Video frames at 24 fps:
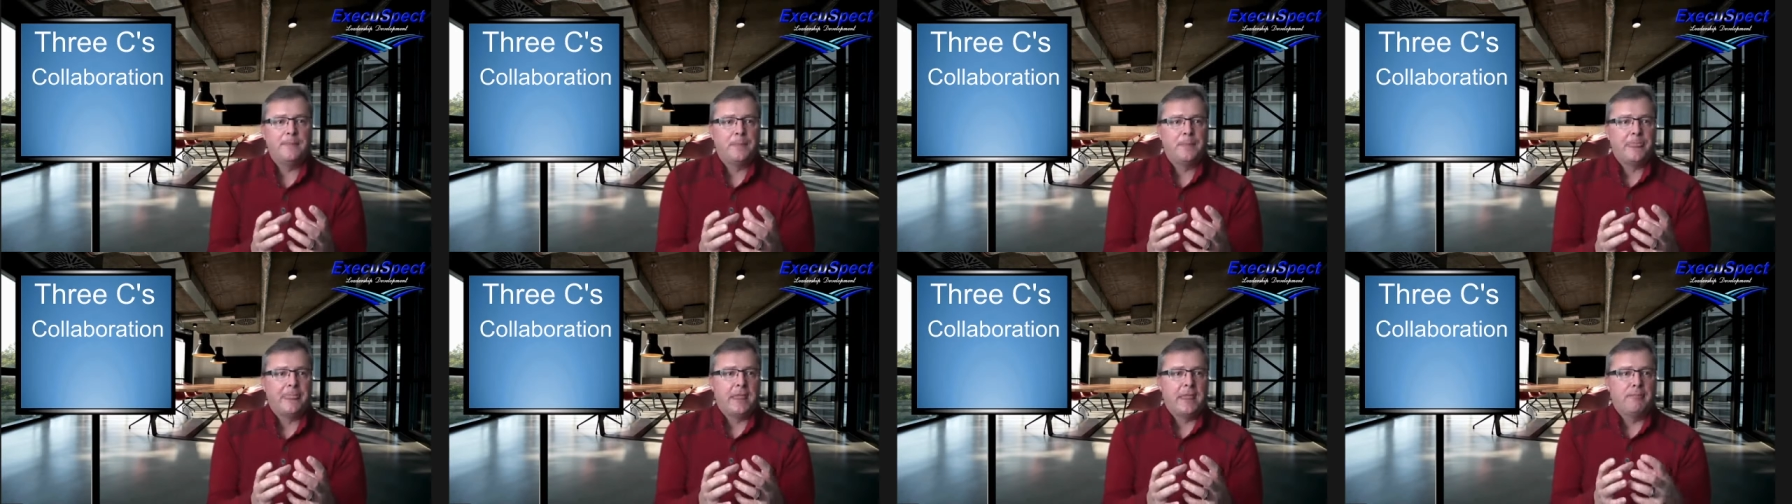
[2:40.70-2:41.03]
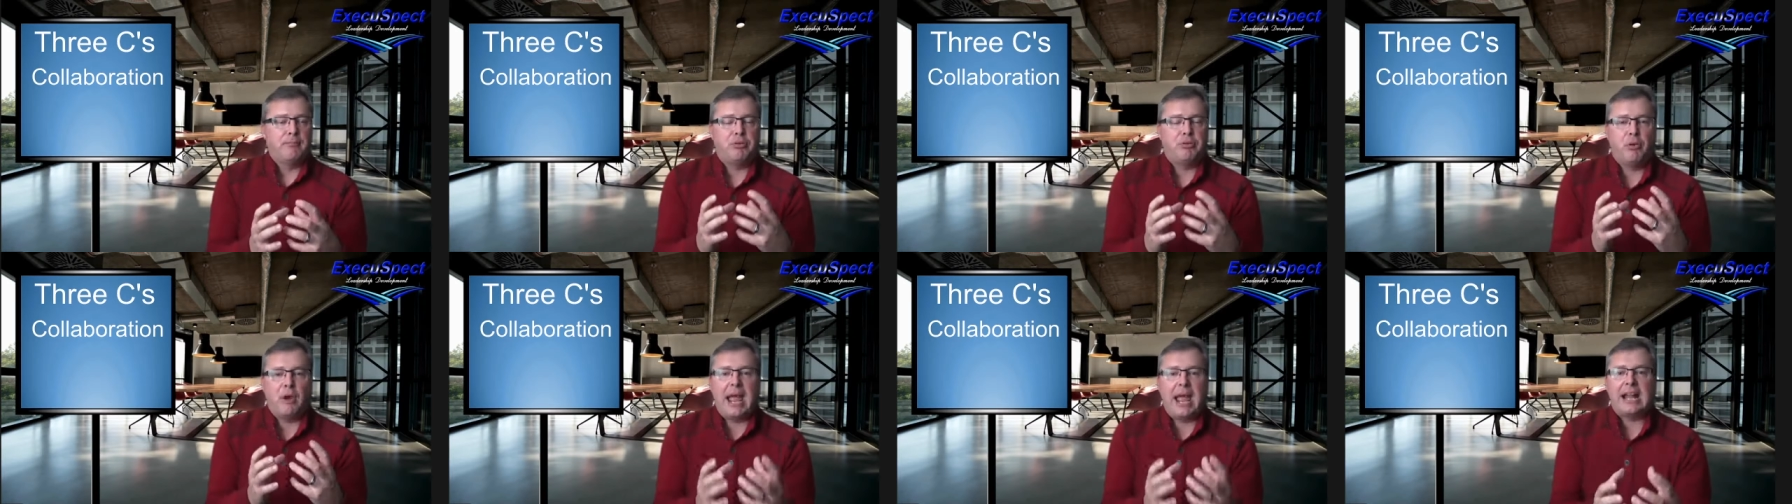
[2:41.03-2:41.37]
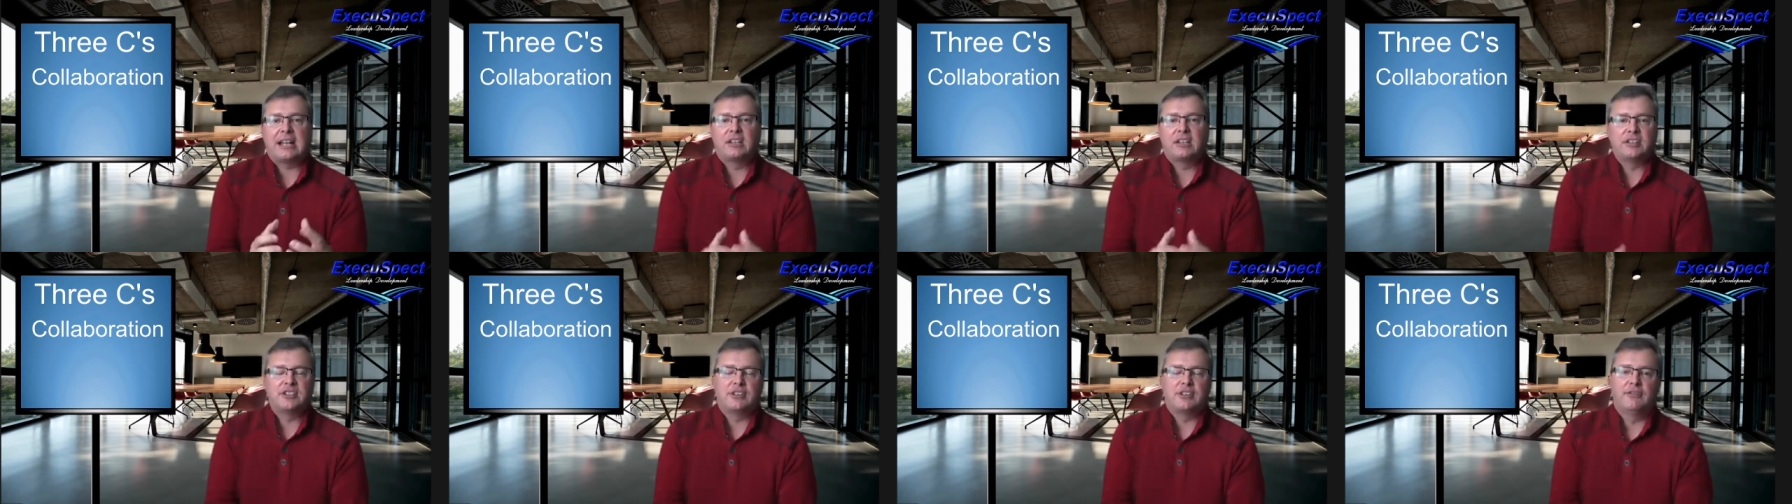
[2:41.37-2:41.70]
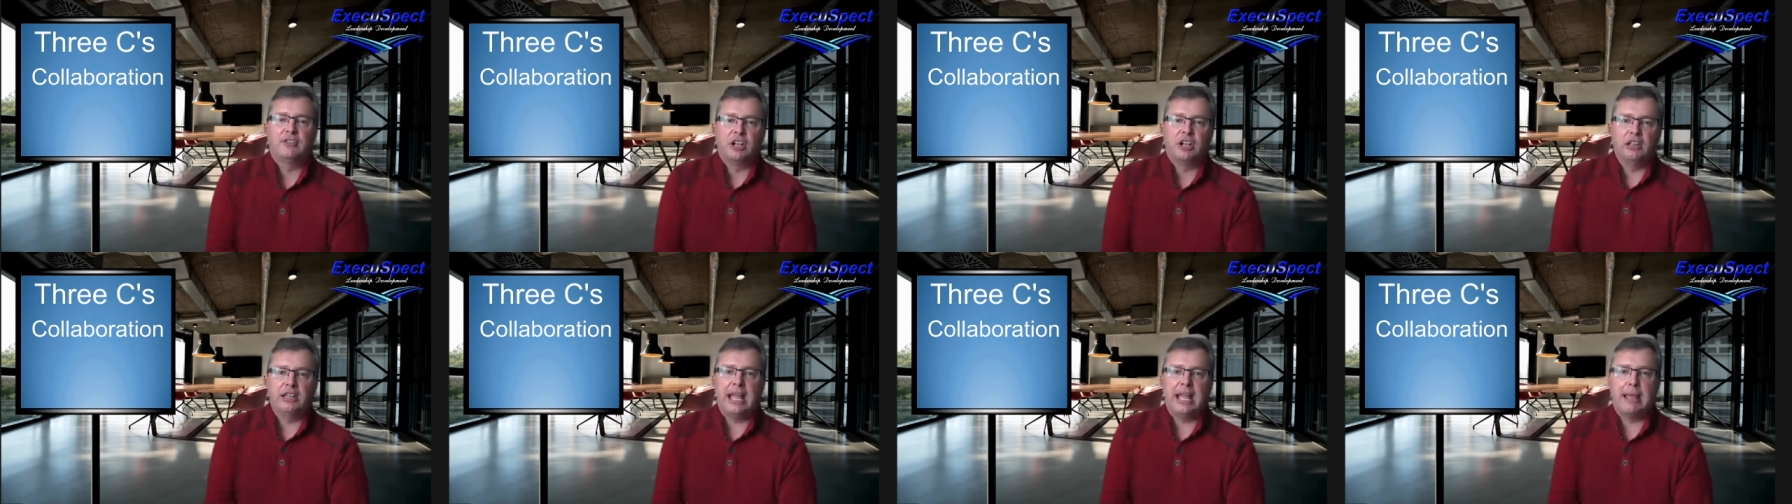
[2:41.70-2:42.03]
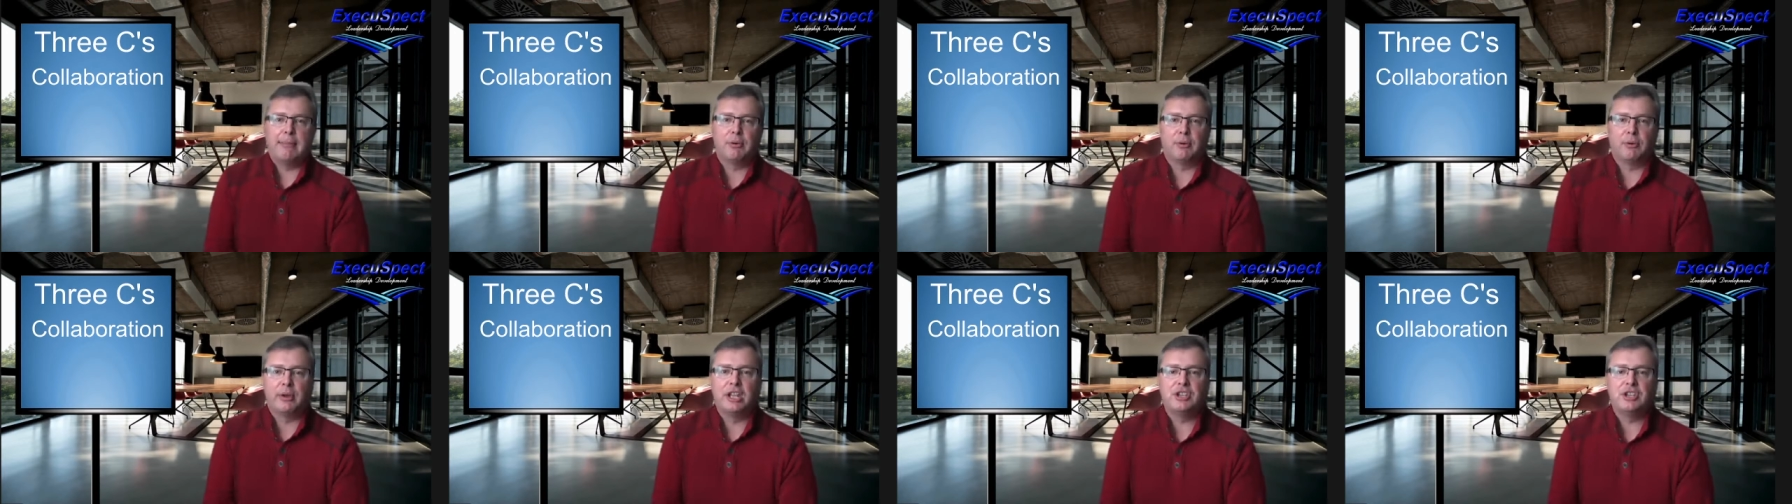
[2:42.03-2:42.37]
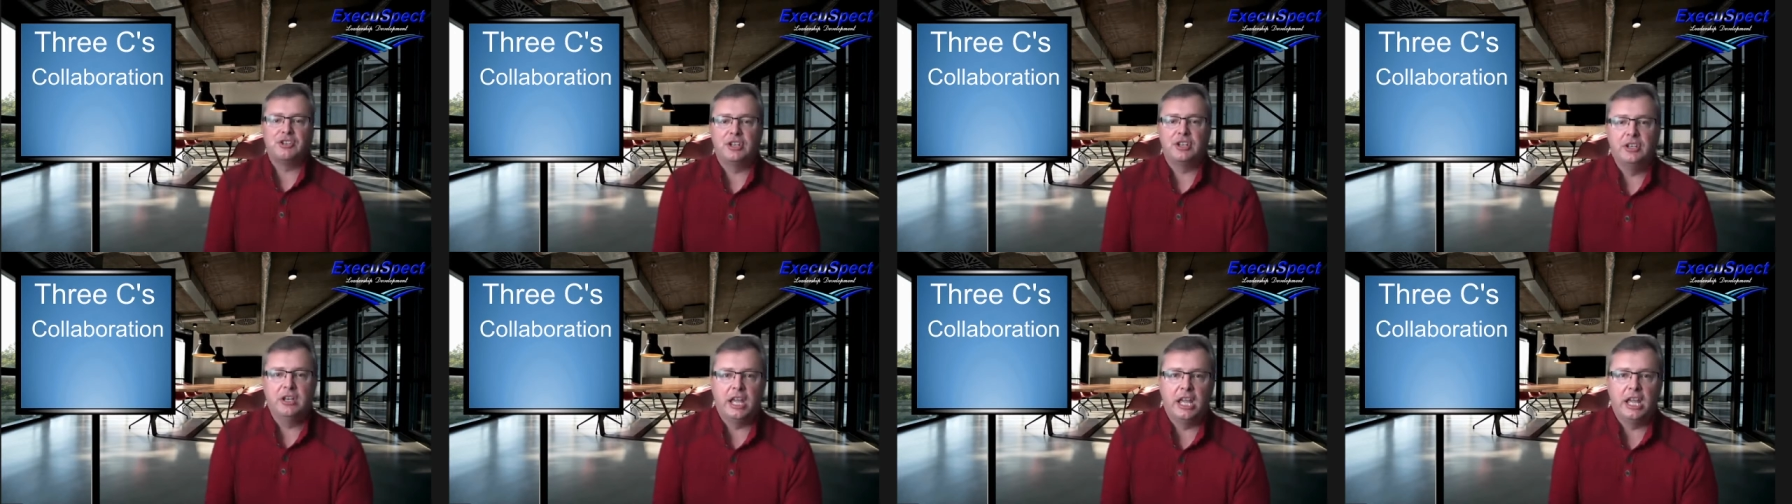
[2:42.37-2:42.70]
practice of
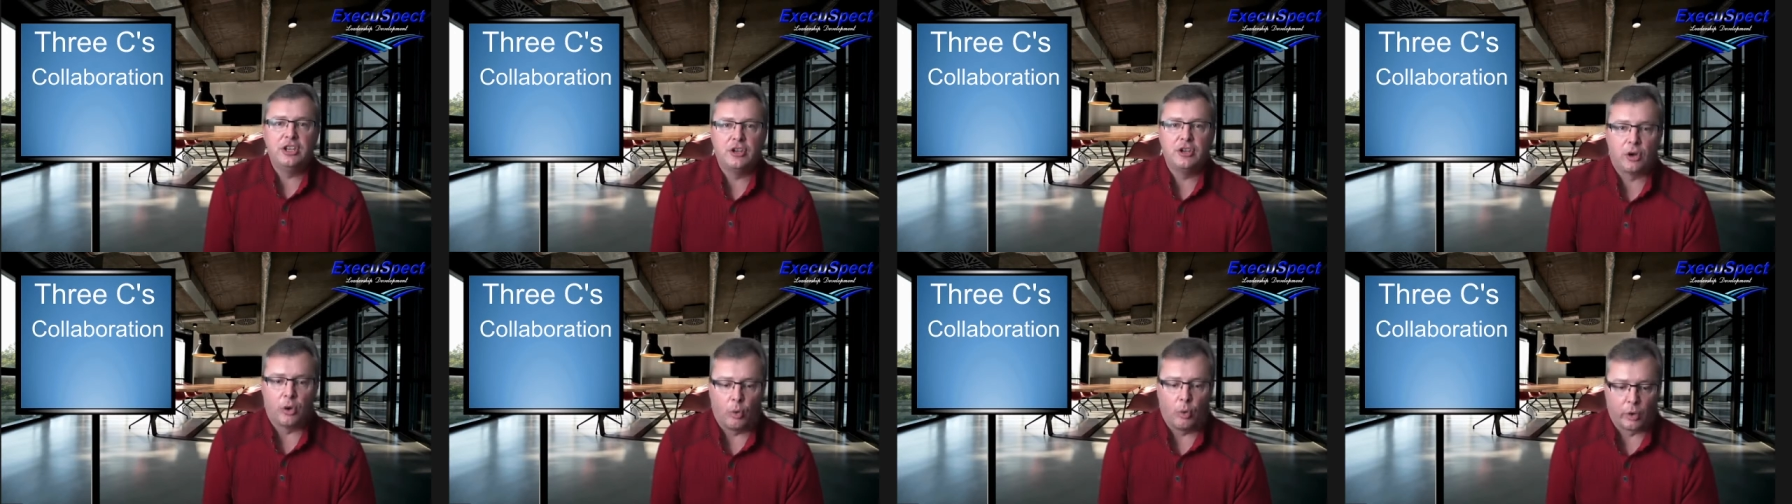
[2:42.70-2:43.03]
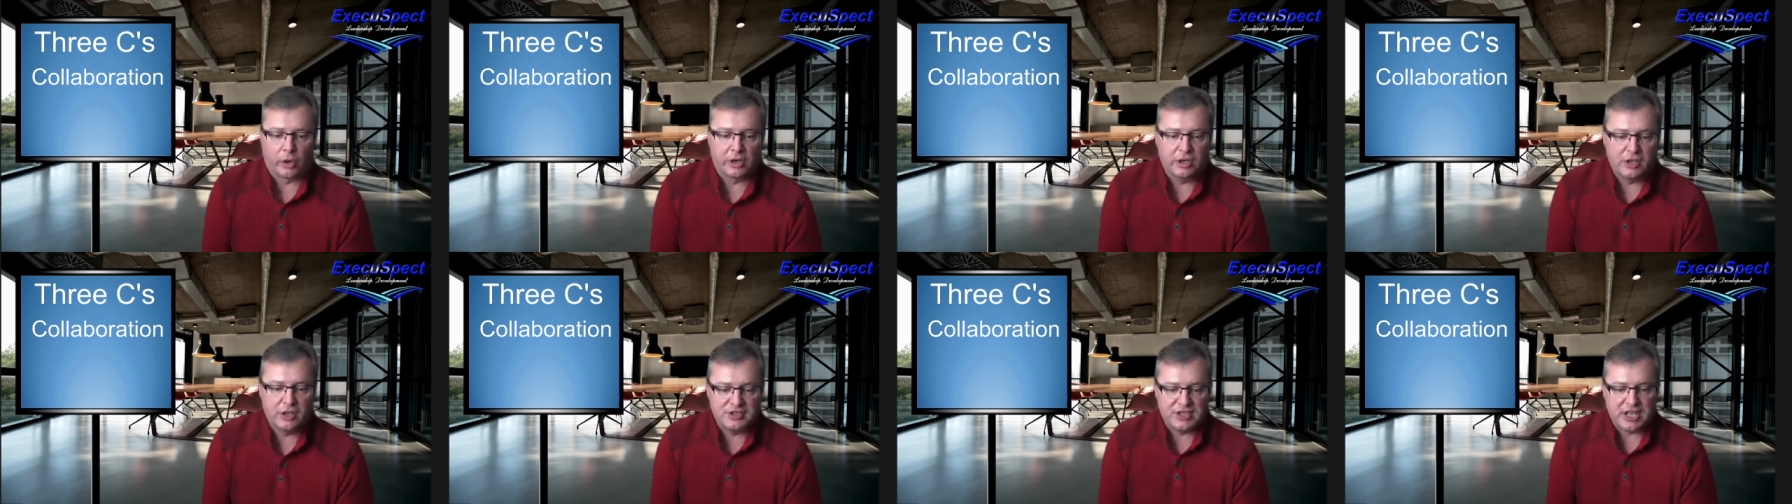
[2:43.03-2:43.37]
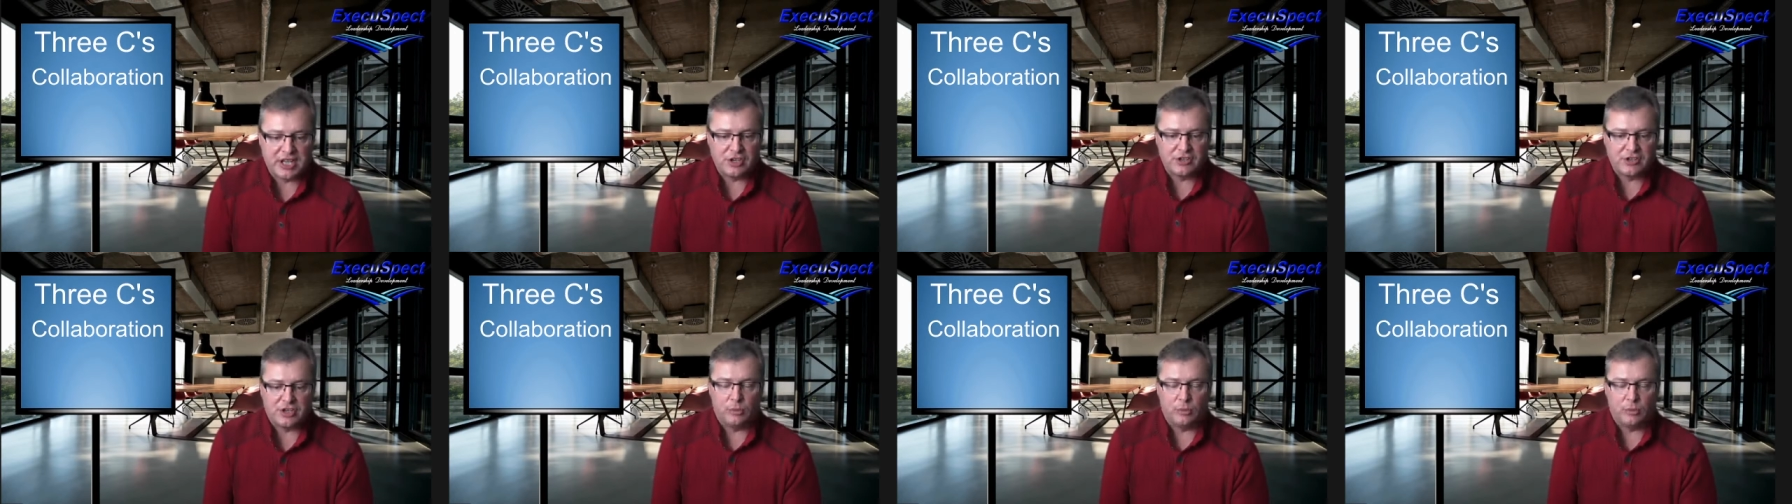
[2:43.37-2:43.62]
collaboration in your organization?